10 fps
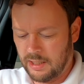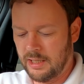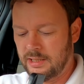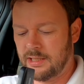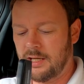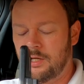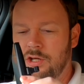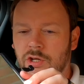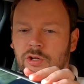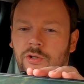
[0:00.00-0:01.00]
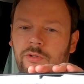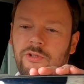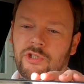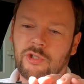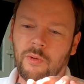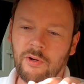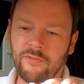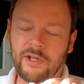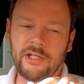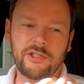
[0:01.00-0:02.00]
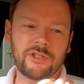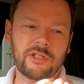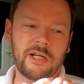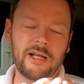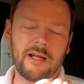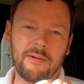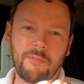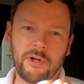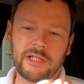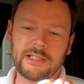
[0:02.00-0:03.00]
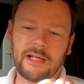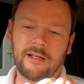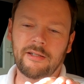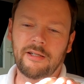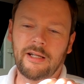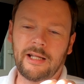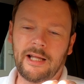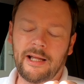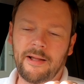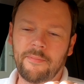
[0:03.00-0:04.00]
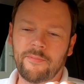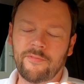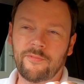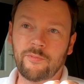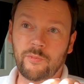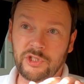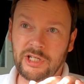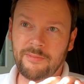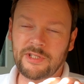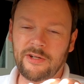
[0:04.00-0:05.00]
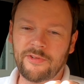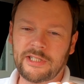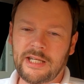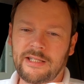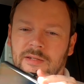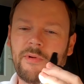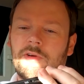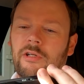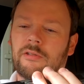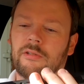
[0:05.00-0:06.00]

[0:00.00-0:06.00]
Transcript: is a huge 12 inch uh, monitor um, which clips over the centre mirror.